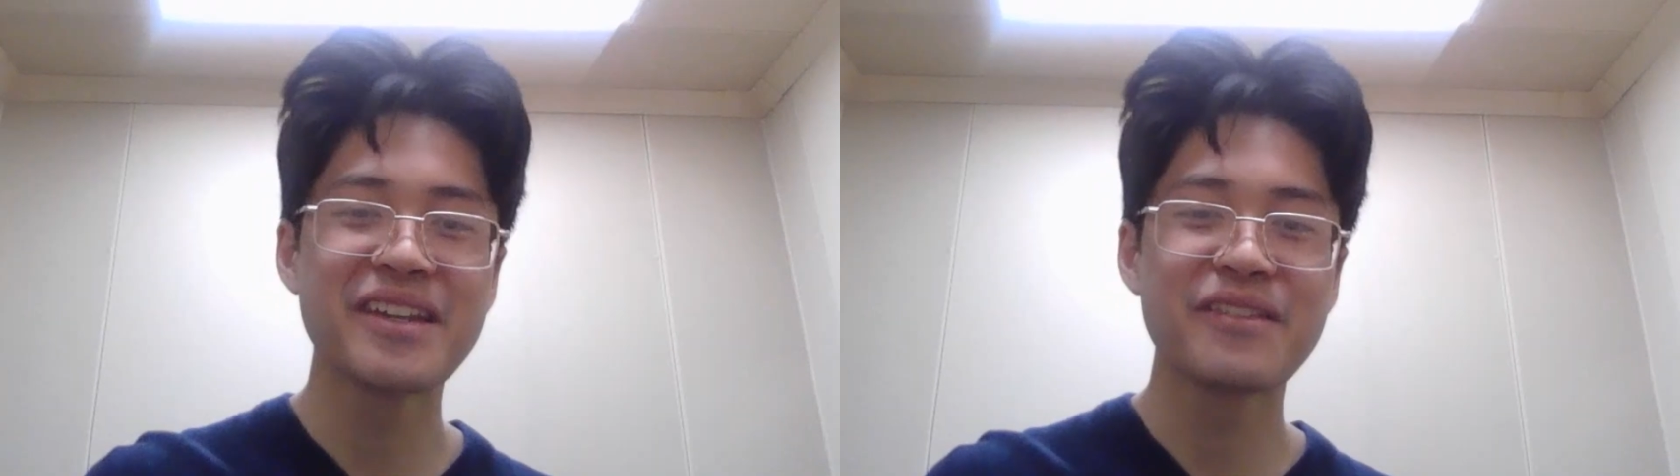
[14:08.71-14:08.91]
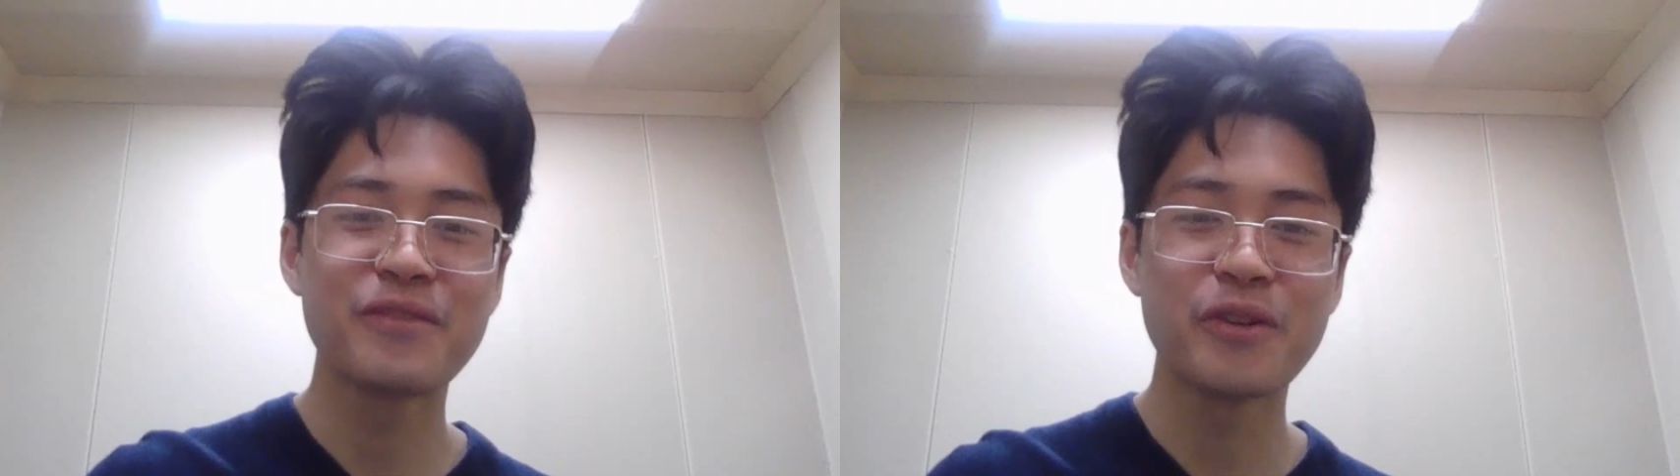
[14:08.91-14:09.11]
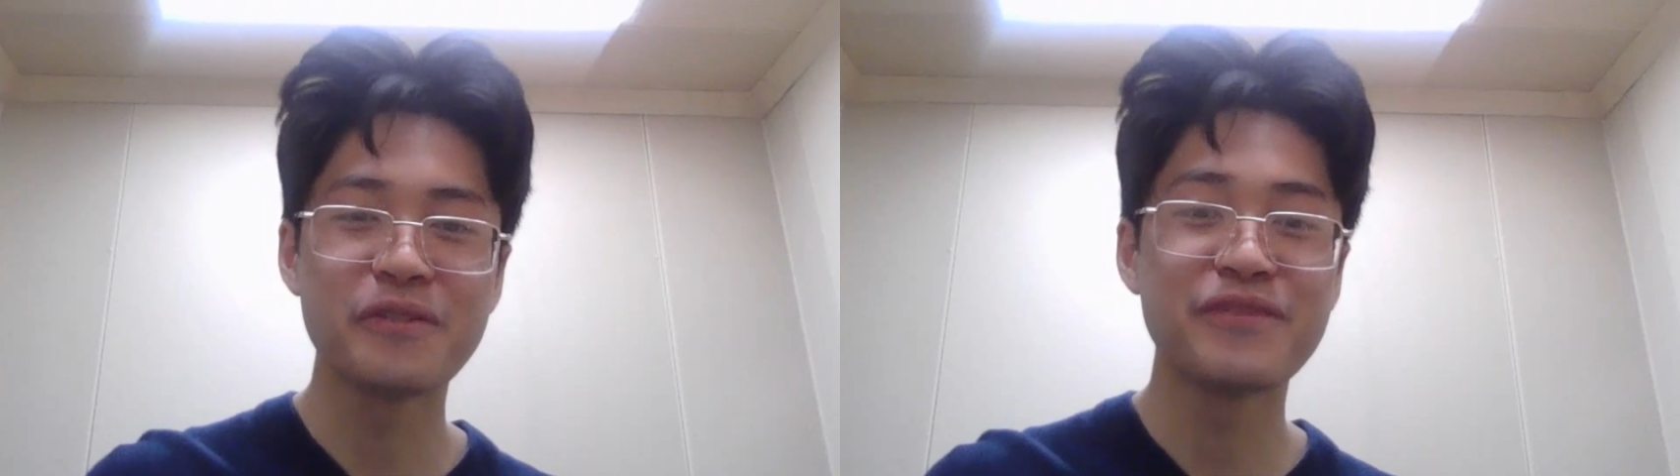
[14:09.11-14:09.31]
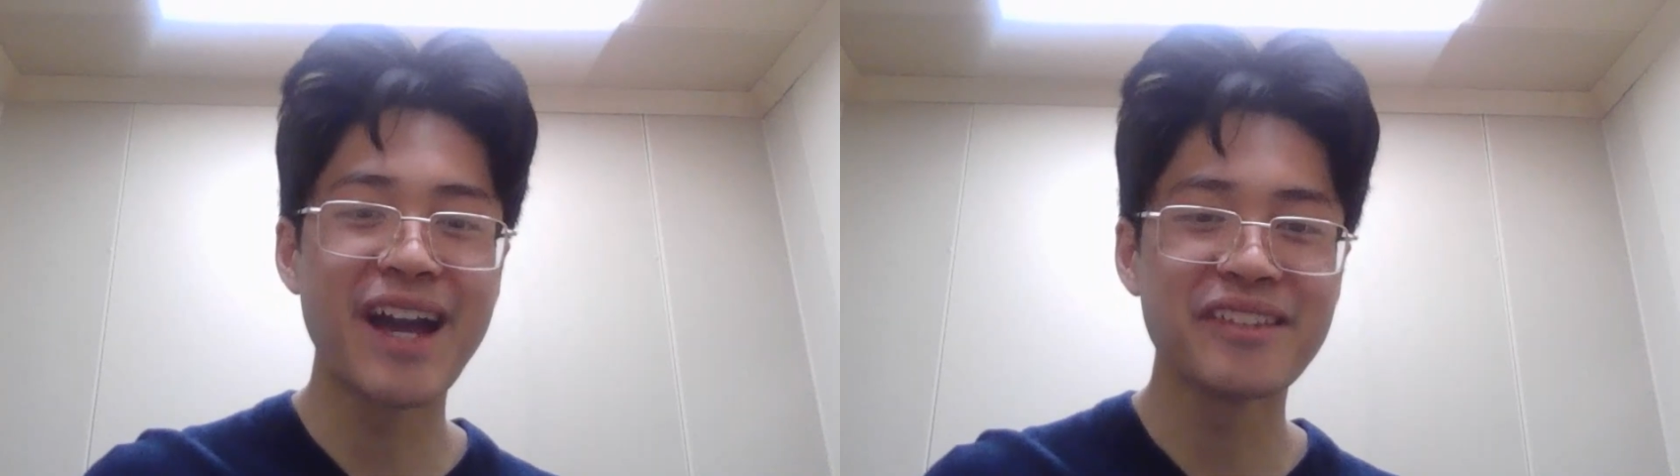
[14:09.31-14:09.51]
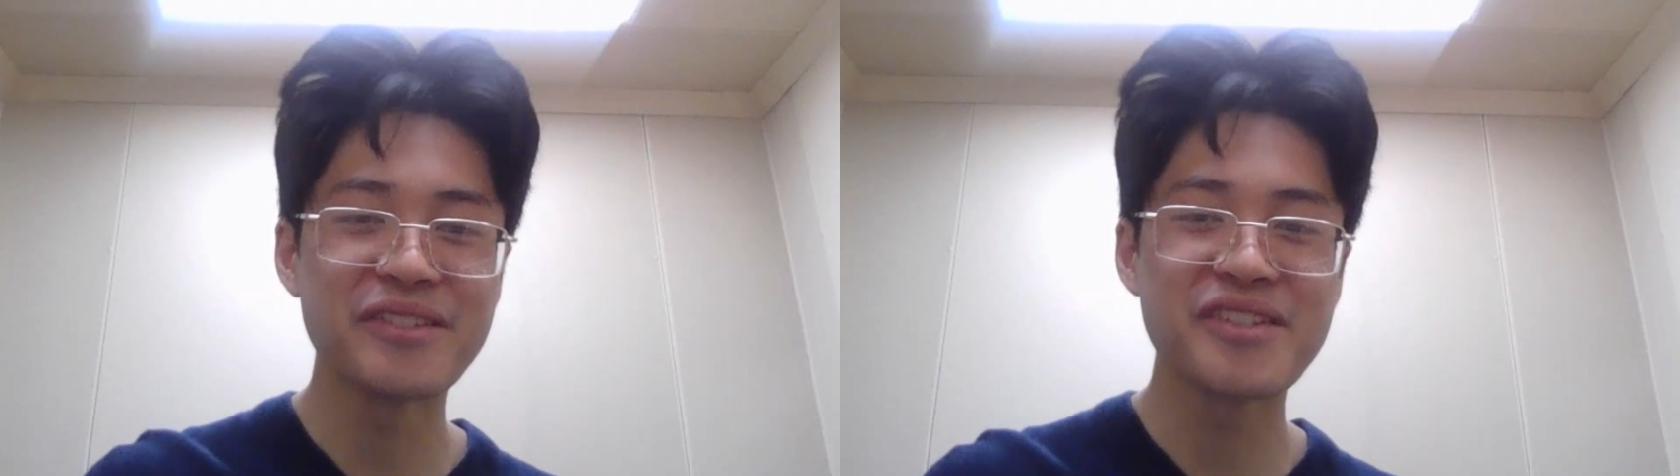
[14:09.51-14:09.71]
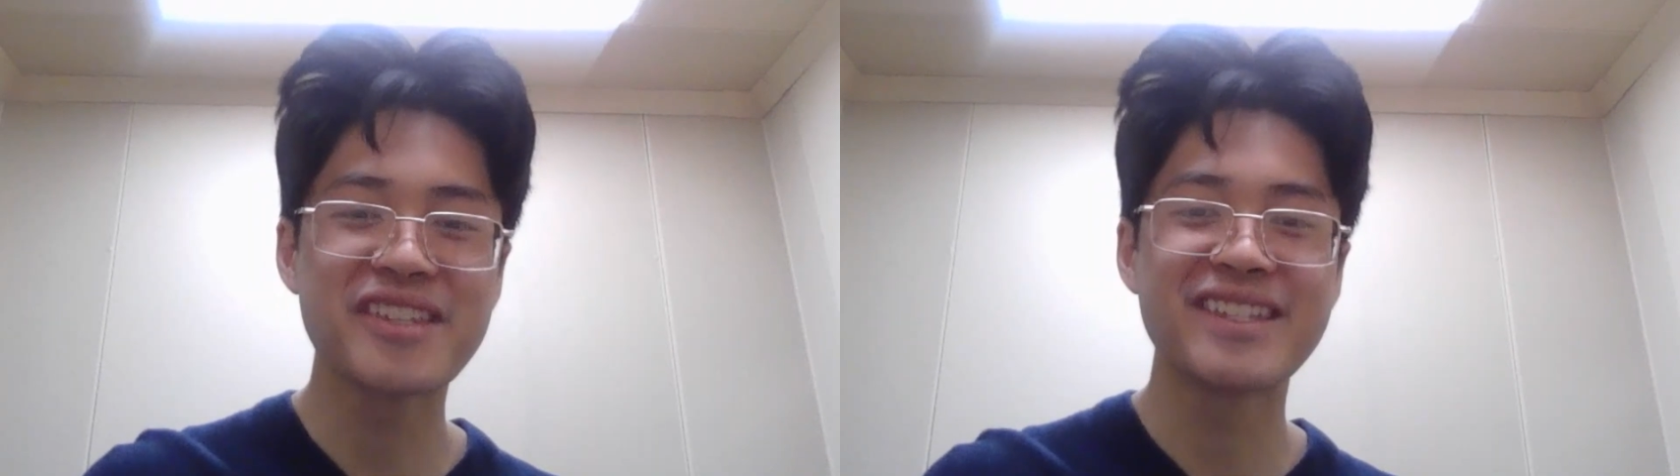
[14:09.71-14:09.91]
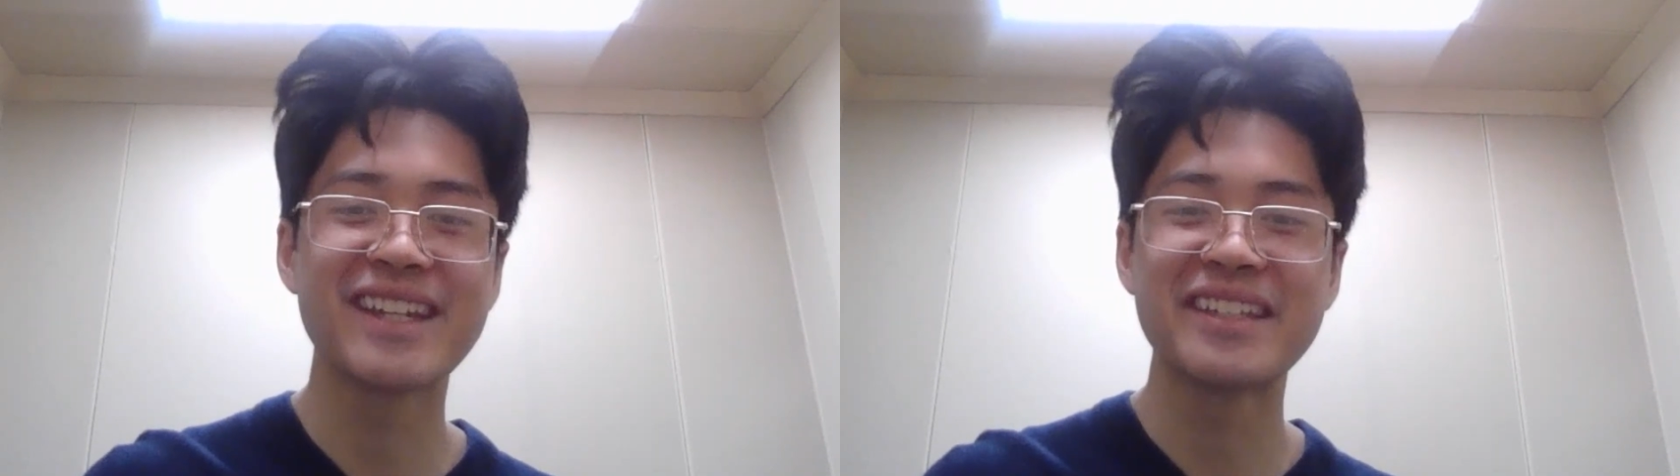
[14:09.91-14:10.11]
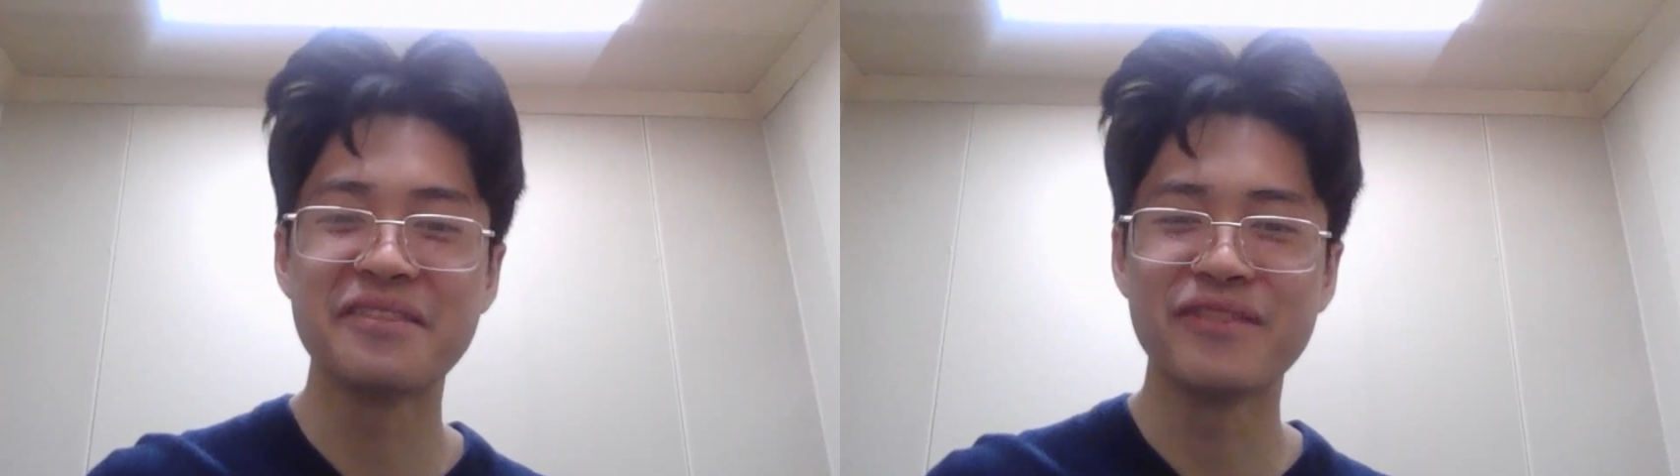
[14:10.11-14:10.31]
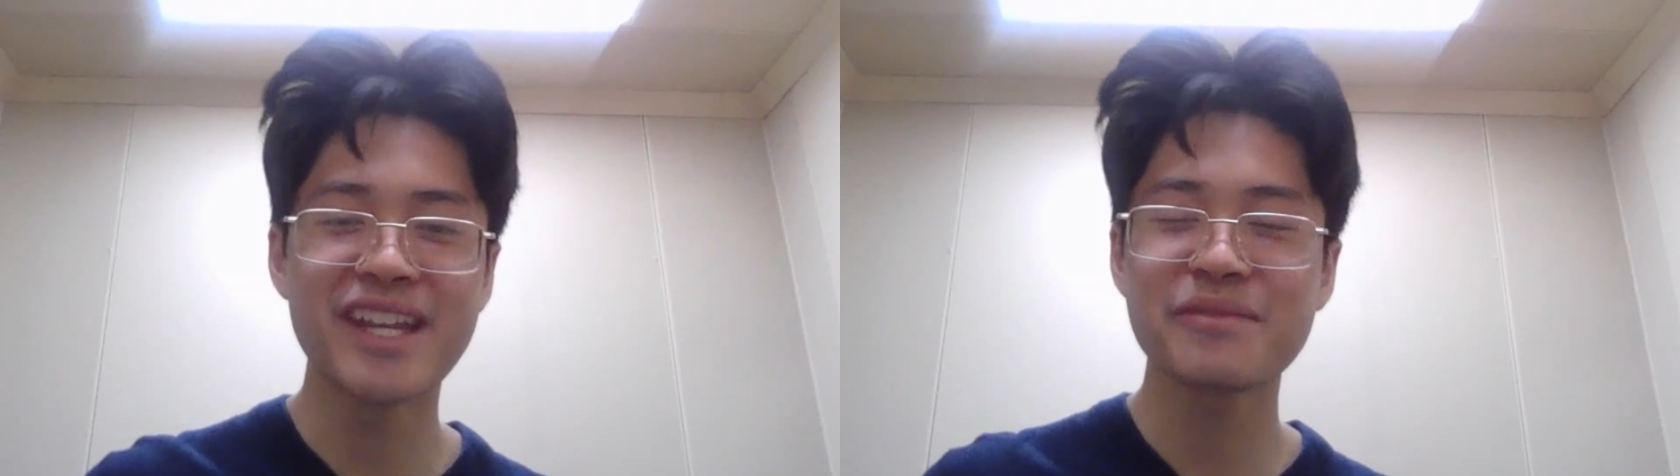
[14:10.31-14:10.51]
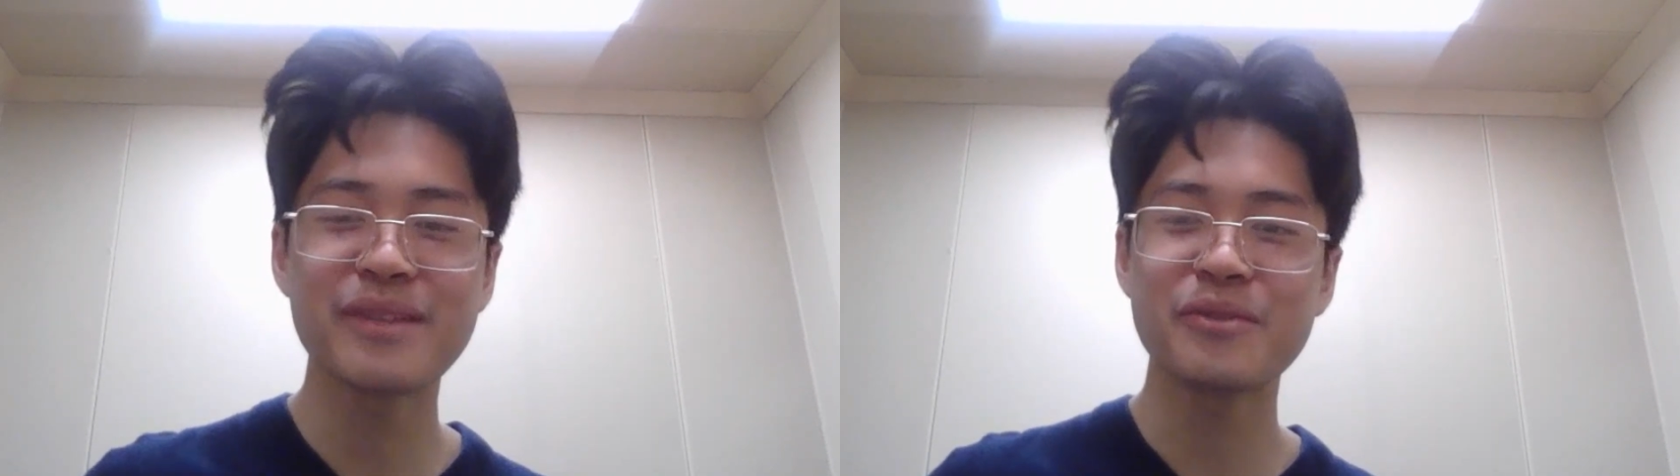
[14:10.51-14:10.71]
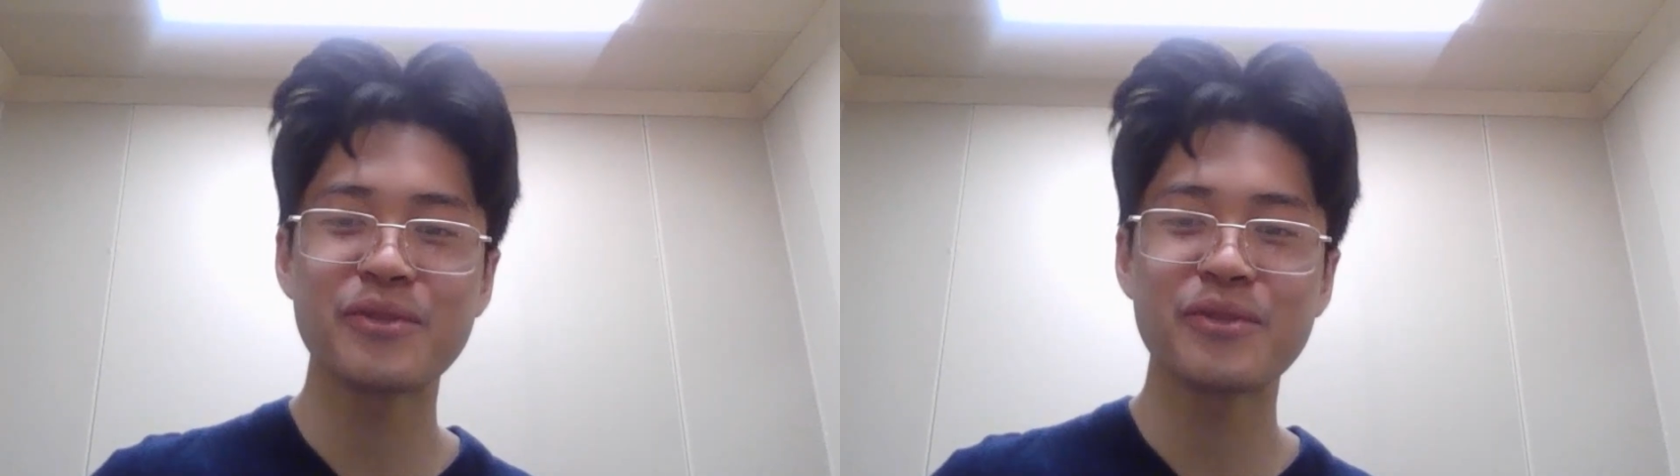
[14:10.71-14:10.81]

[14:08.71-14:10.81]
for founders to take the investment,